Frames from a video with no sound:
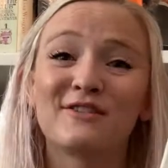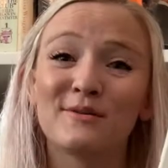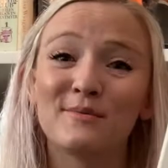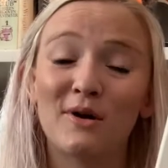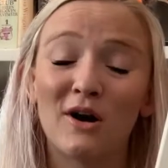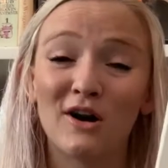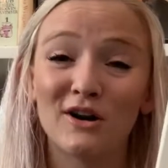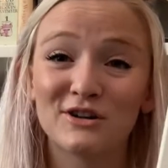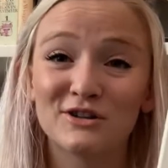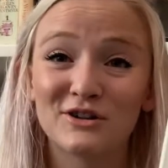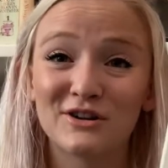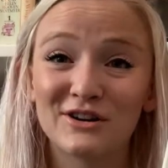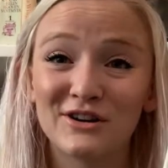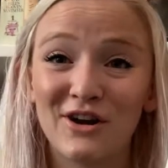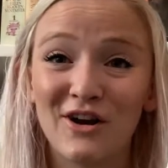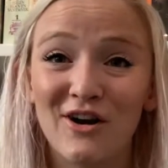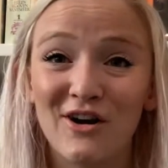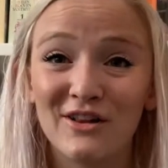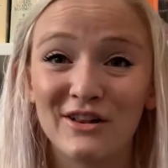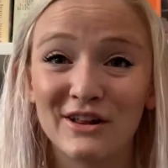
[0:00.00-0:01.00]
from Archer and
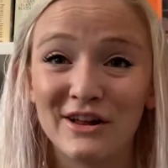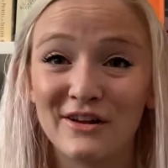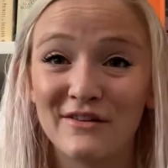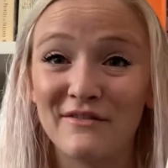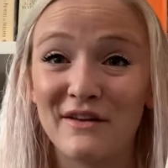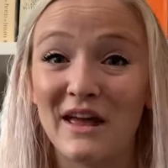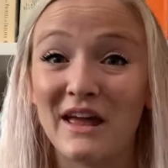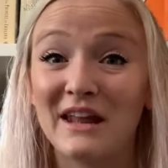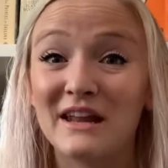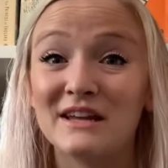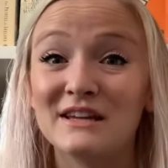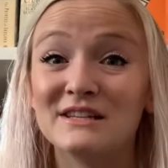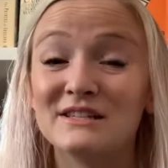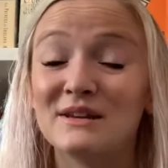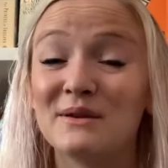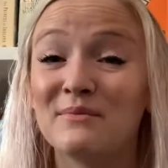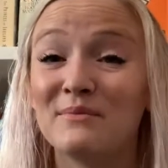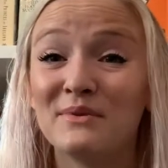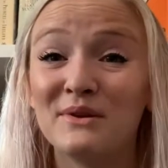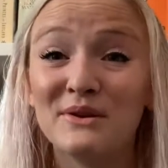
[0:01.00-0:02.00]
Olive. It is
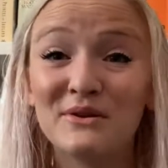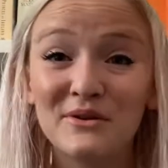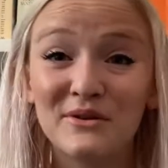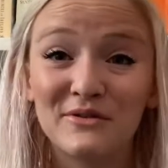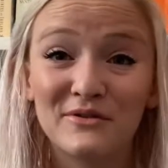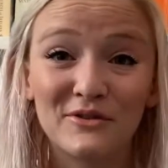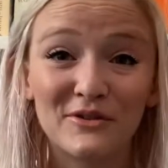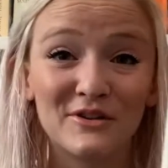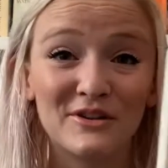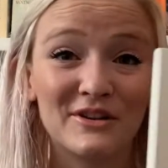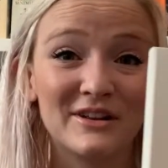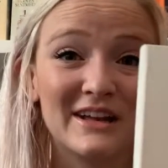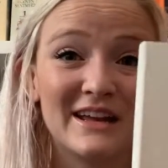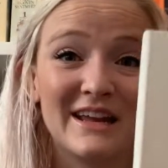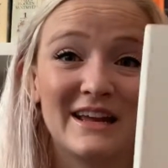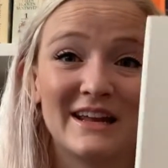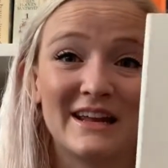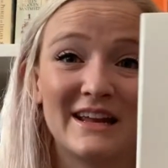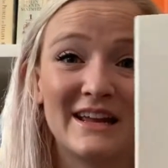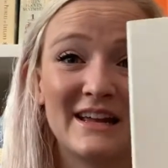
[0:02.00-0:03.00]
beautiful.
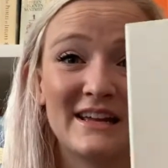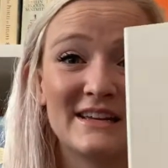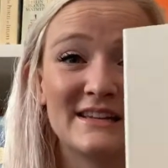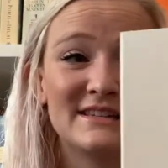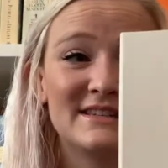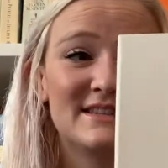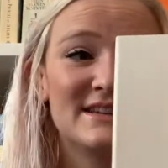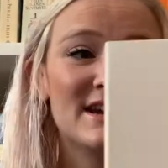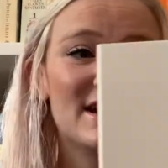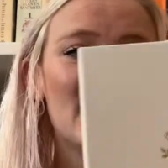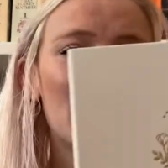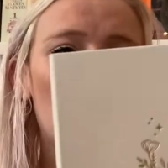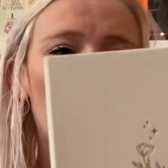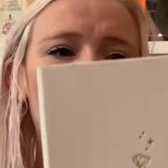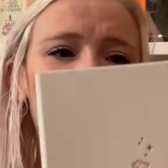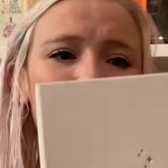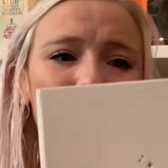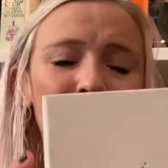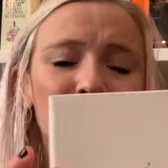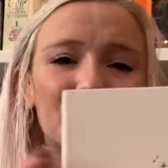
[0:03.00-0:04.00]
It is
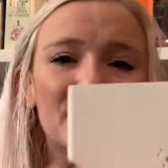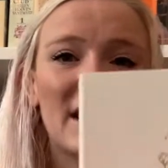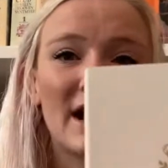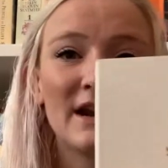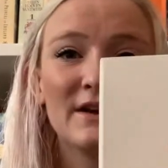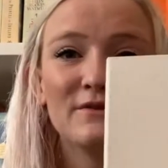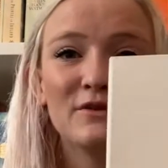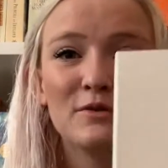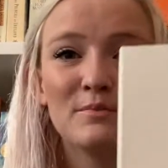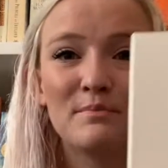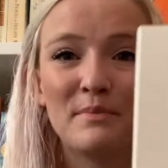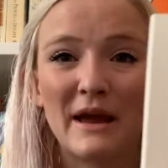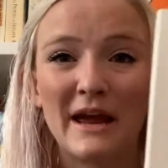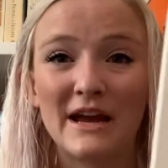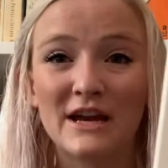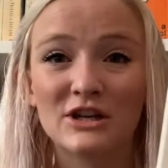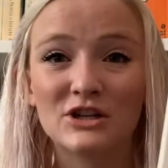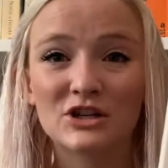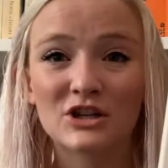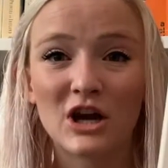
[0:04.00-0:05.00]
kind of a beige